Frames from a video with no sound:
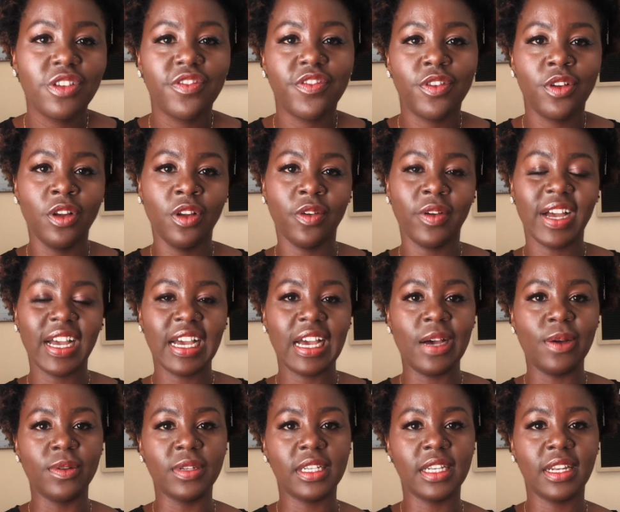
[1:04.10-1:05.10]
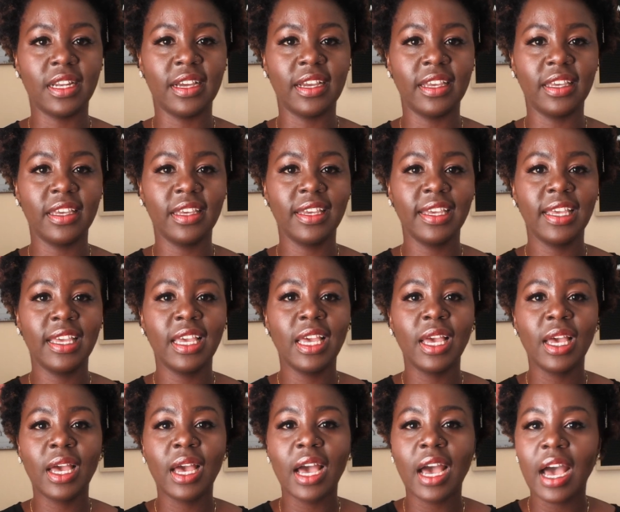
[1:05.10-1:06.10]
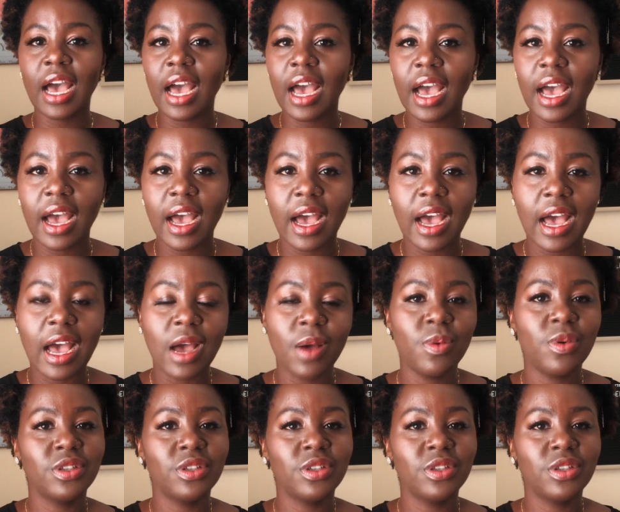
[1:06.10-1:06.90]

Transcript: your follow account like? How